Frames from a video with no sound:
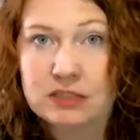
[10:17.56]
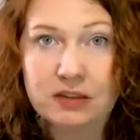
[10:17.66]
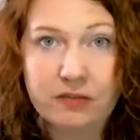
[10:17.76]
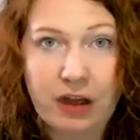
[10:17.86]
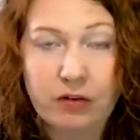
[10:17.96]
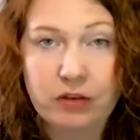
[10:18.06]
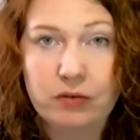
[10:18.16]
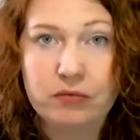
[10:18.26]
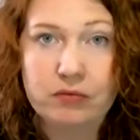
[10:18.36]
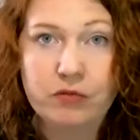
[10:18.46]
is the
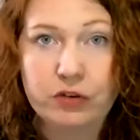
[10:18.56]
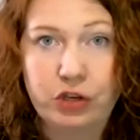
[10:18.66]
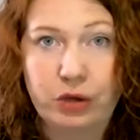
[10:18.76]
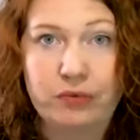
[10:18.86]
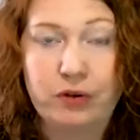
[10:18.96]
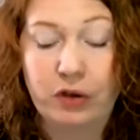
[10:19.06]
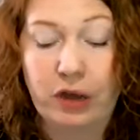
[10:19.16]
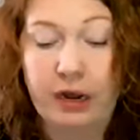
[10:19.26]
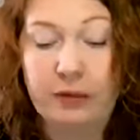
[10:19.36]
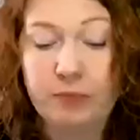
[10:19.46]
value for you.
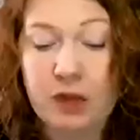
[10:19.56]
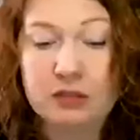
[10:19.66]
Okay.